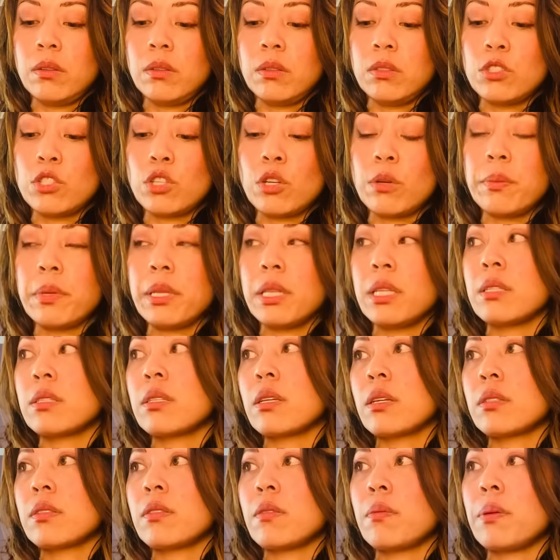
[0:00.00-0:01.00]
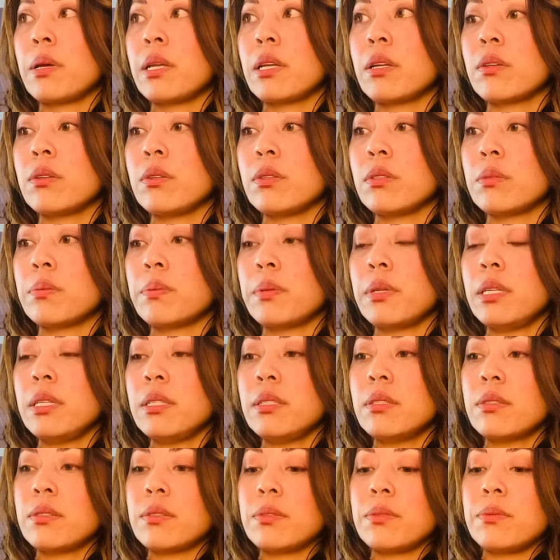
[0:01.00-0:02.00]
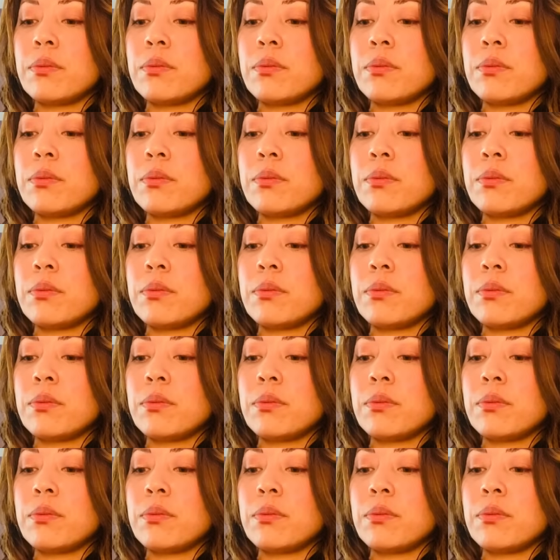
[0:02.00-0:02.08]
Show me the Six of Pentacles, please.